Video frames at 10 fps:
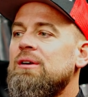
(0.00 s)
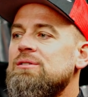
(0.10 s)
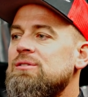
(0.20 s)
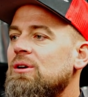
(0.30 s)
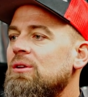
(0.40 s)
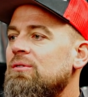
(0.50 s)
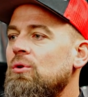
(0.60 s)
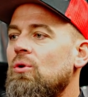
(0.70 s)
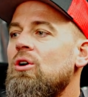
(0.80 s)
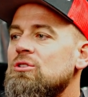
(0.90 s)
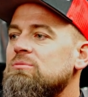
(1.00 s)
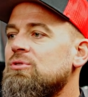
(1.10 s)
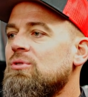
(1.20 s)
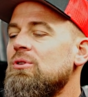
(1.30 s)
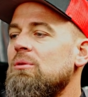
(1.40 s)
So the fuel goes
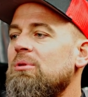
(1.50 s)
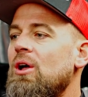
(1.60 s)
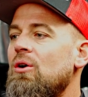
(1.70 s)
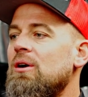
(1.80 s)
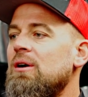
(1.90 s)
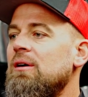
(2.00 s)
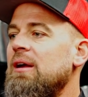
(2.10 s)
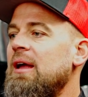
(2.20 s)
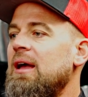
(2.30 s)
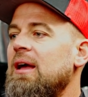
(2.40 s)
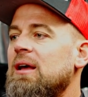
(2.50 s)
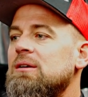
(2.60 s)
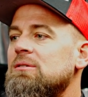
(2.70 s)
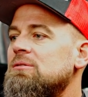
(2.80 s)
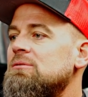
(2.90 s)
through the blower
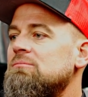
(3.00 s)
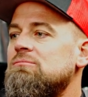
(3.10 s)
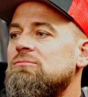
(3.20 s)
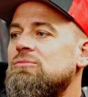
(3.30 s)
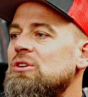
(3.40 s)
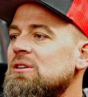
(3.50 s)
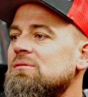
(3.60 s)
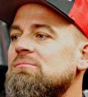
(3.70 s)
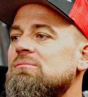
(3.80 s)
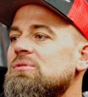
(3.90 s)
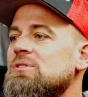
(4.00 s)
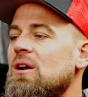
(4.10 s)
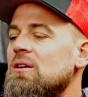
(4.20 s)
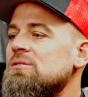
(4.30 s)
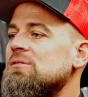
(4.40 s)
and just
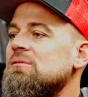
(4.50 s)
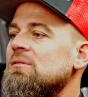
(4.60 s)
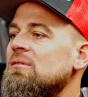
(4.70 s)
starts,